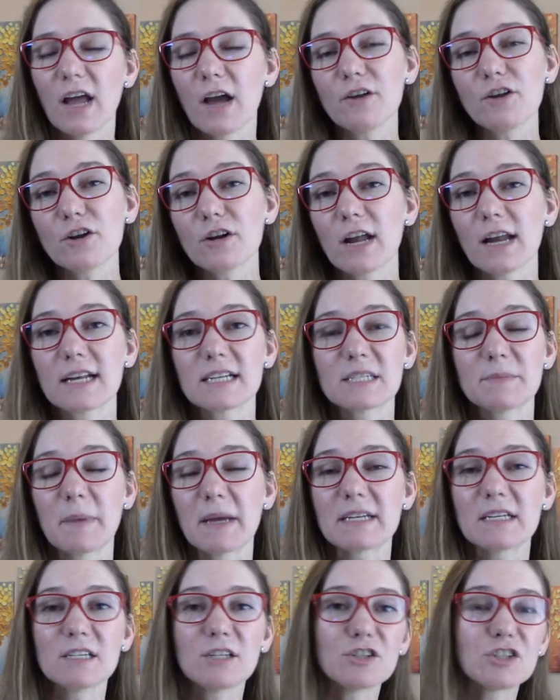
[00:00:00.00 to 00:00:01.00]
you're not
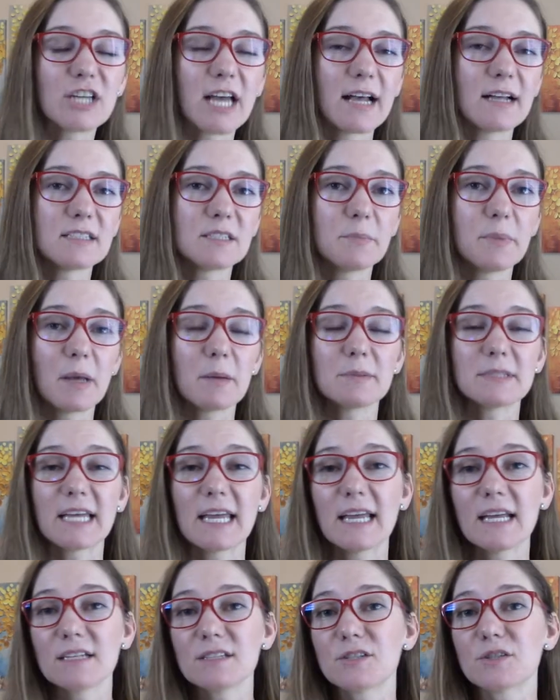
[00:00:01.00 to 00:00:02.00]
expecting your child to be able to
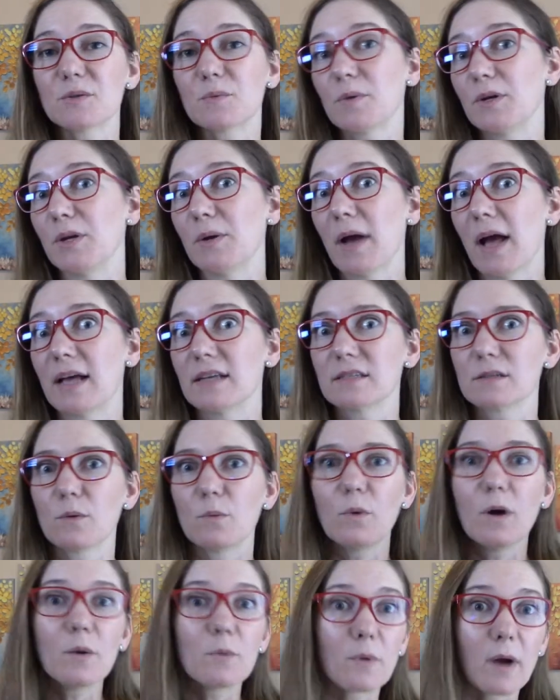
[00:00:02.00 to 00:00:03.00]
answer when you ask
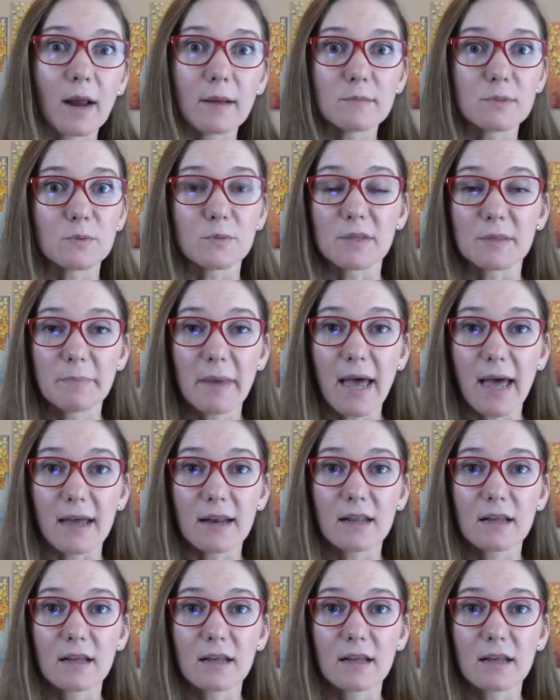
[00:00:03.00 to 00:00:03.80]
what rhymes with bed.